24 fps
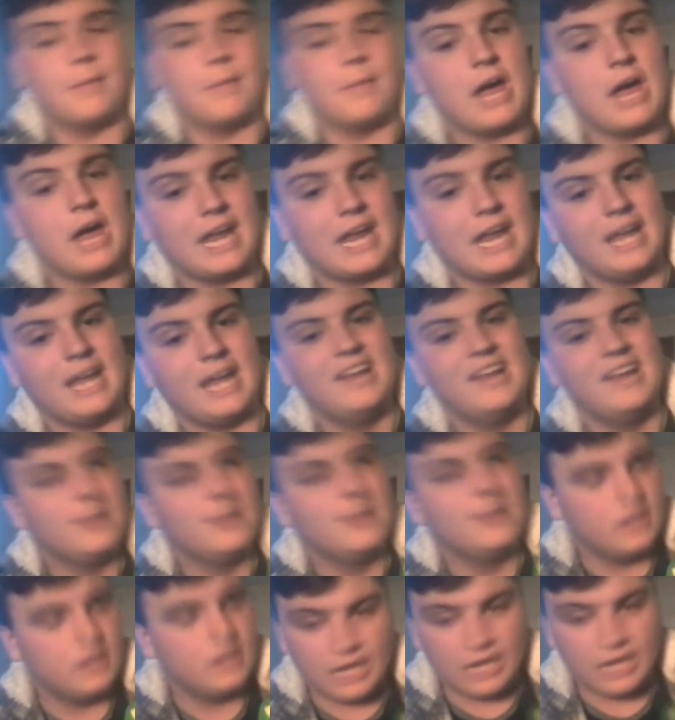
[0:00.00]
I bought it,
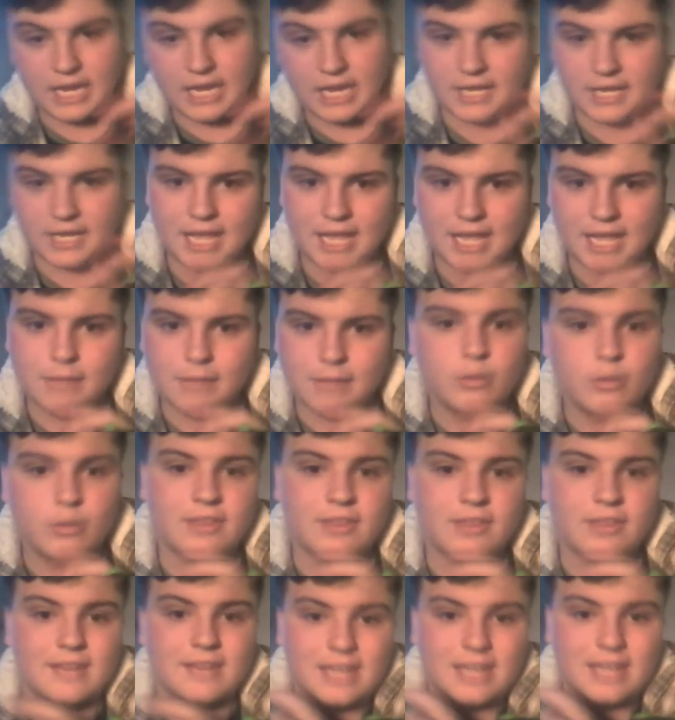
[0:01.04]
it came
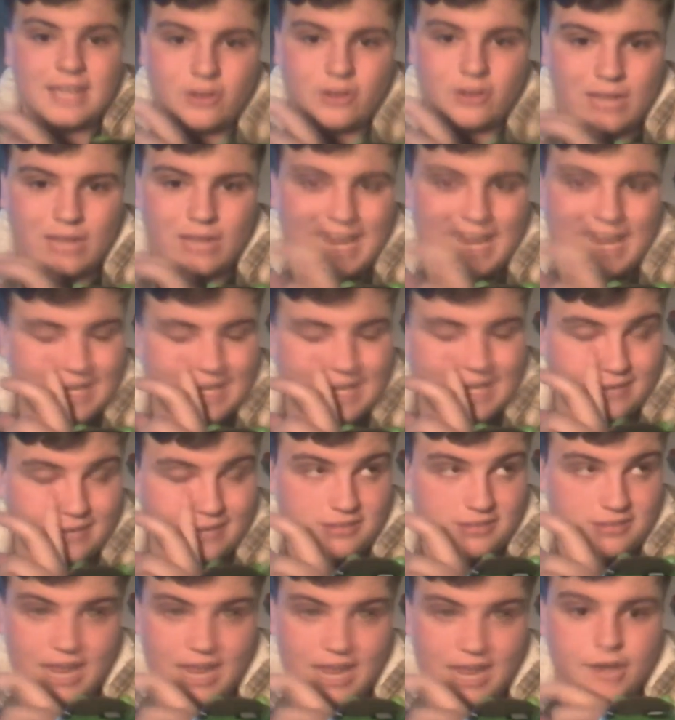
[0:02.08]
with a little, like,
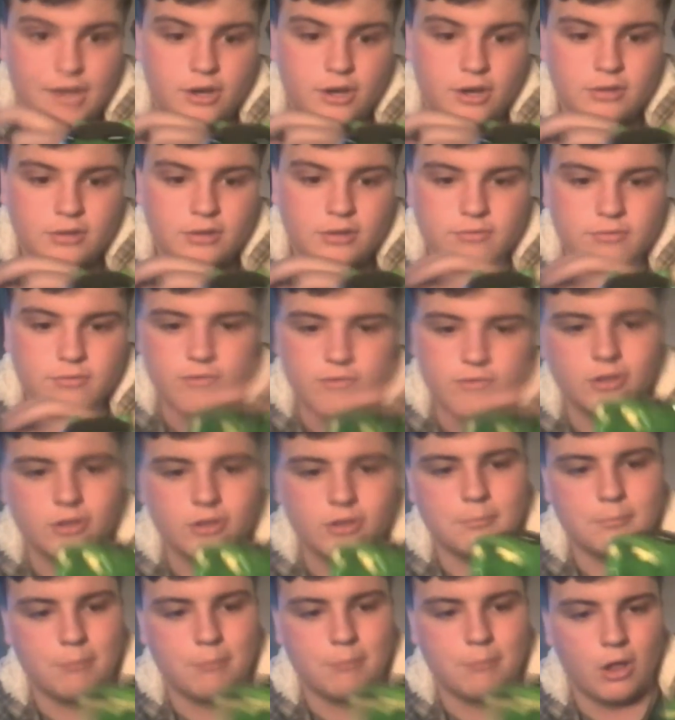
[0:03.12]
container
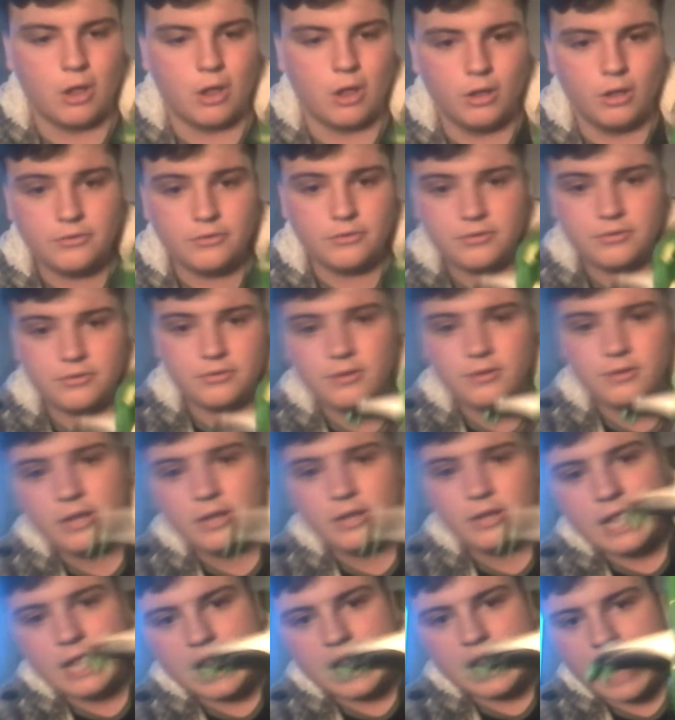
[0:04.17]
full of balls,
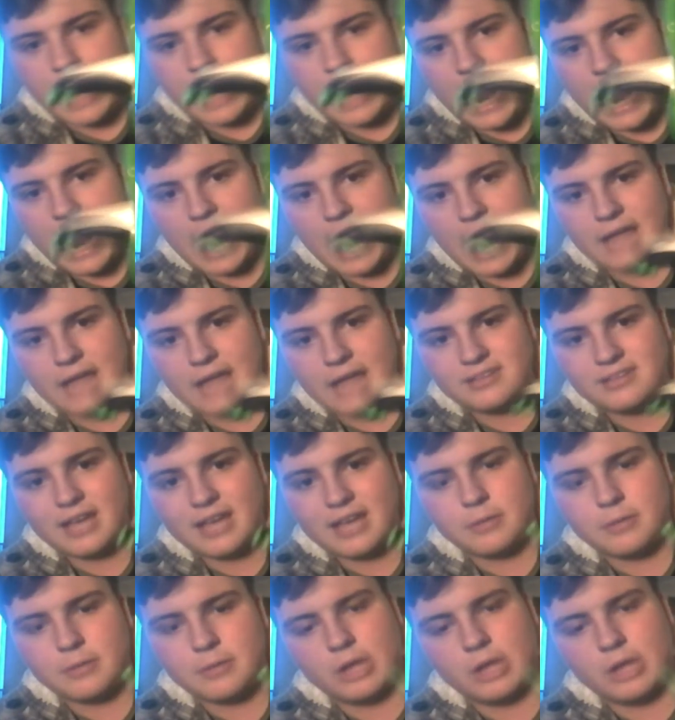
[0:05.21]

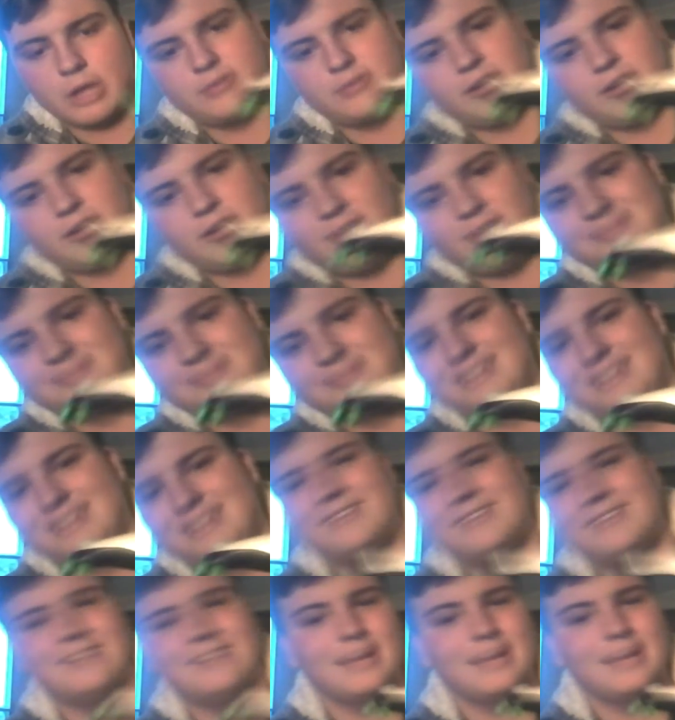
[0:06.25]
tiny balls, and
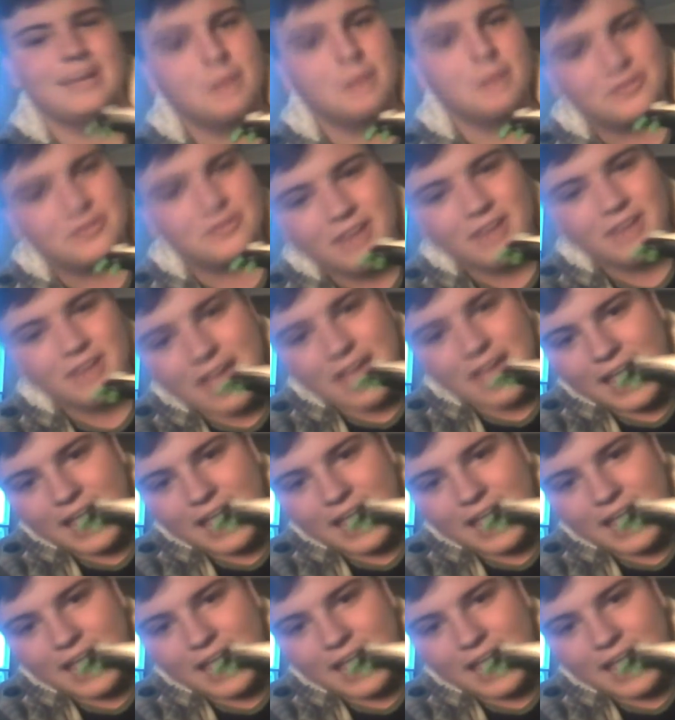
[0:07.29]
tiny balls.